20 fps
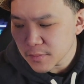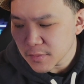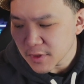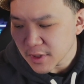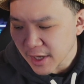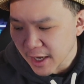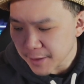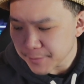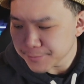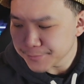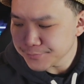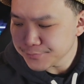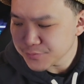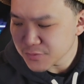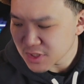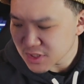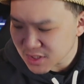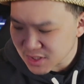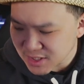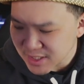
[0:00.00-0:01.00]
Yeah.
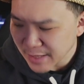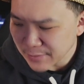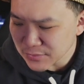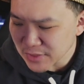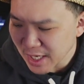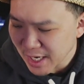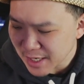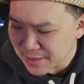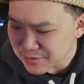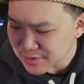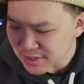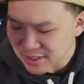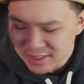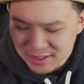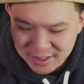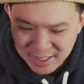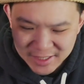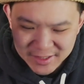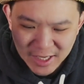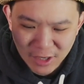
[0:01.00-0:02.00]
Sometimes it
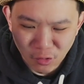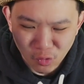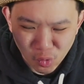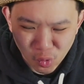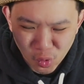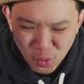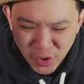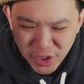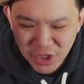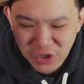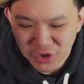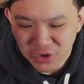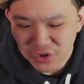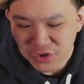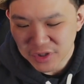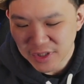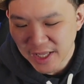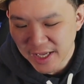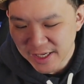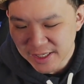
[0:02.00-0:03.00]
just had that
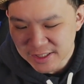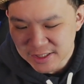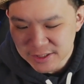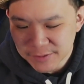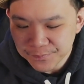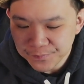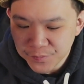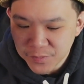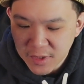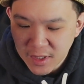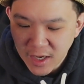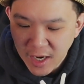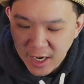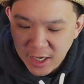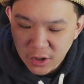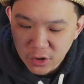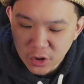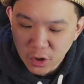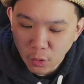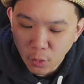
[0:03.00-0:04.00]
weird taste. I
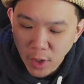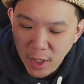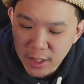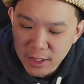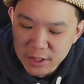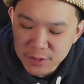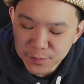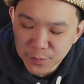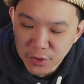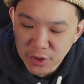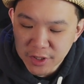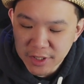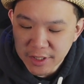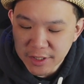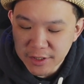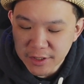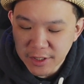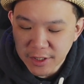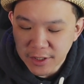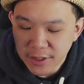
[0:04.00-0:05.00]
don't know what is burning
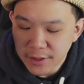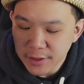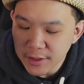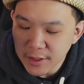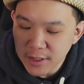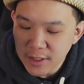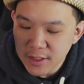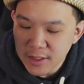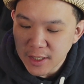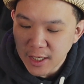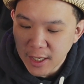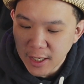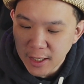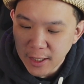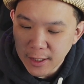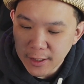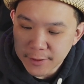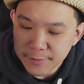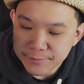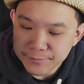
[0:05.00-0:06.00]
in there,
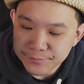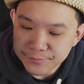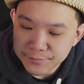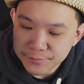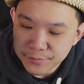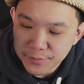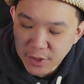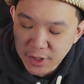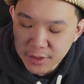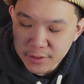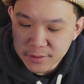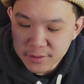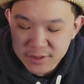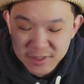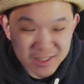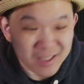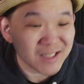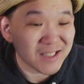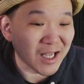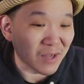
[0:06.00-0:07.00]
um, but
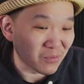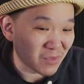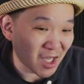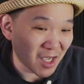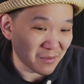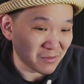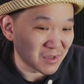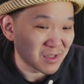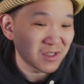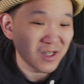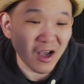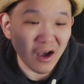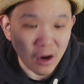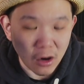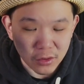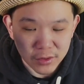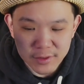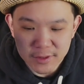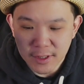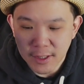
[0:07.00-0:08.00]
sometimes, not
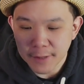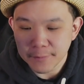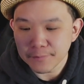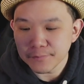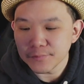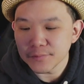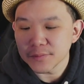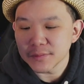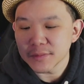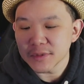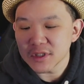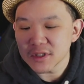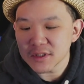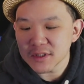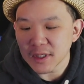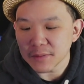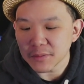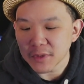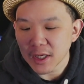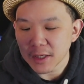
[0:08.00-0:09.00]
all the time,
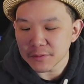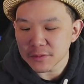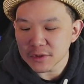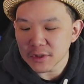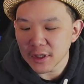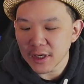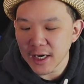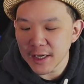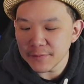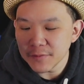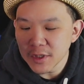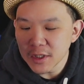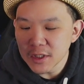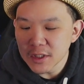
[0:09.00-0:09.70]
sometimes. All right.